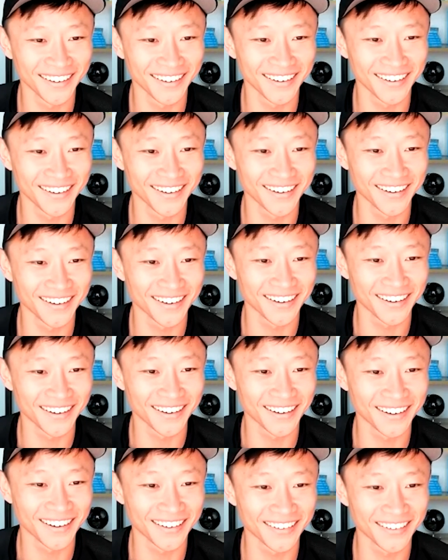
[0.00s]

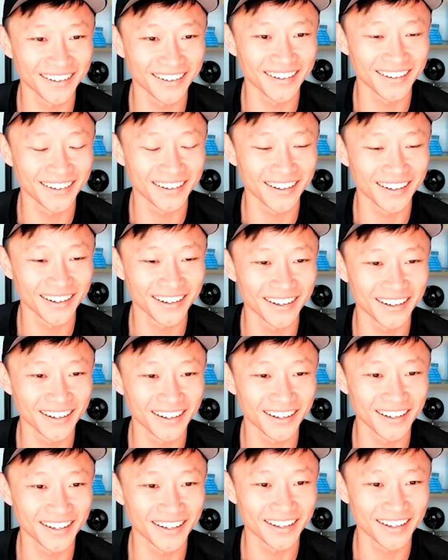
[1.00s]

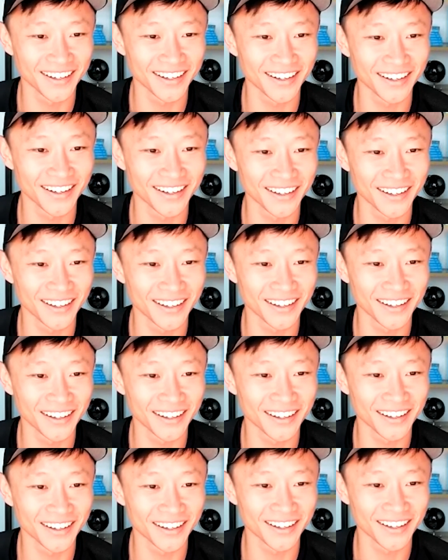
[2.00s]

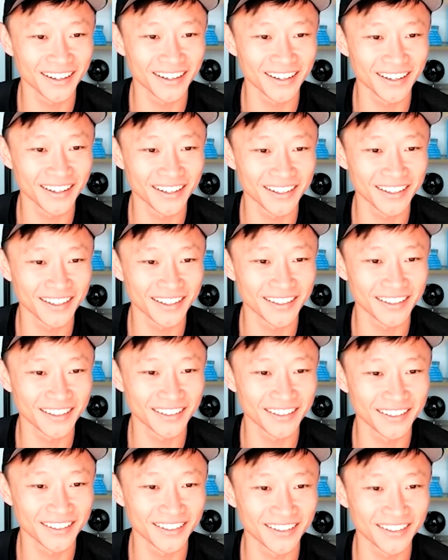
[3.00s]

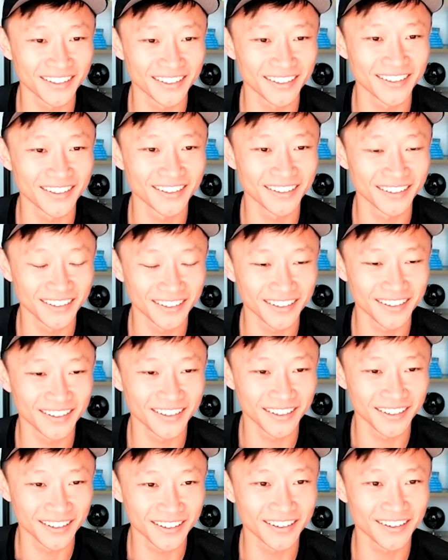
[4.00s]

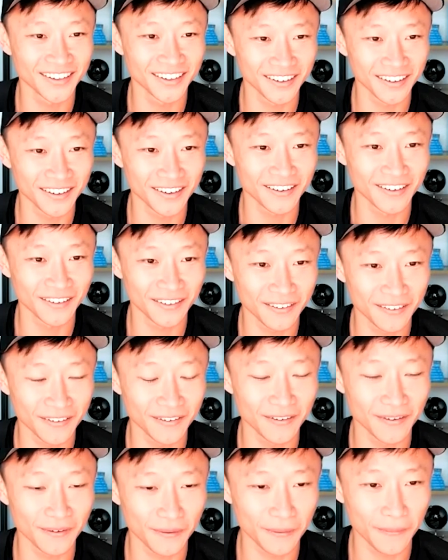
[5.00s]
The person shown says nothing.